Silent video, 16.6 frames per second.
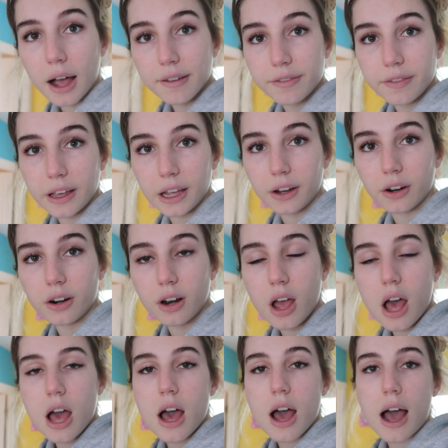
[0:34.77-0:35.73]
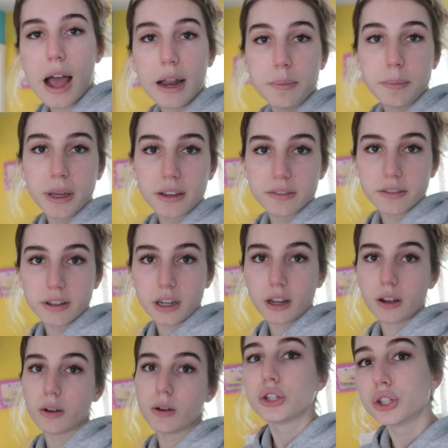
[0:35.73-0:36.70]
I figured I'd make a
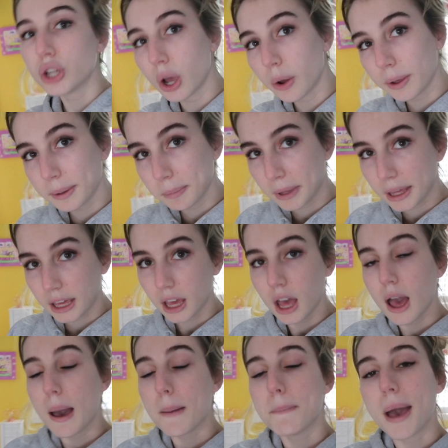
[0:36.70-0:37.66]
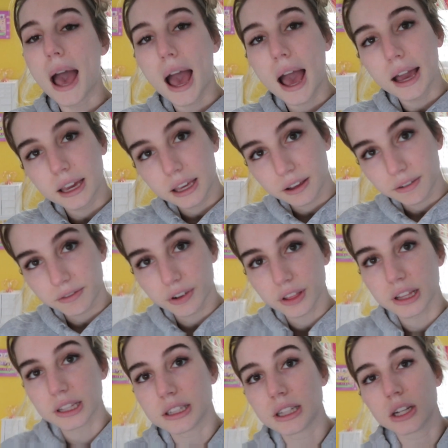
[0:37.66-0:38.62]
video showing me packing for
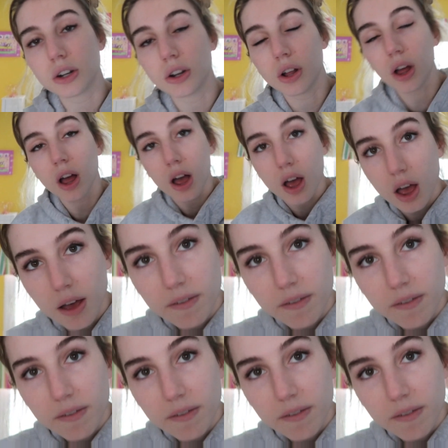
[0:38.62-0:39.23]
this little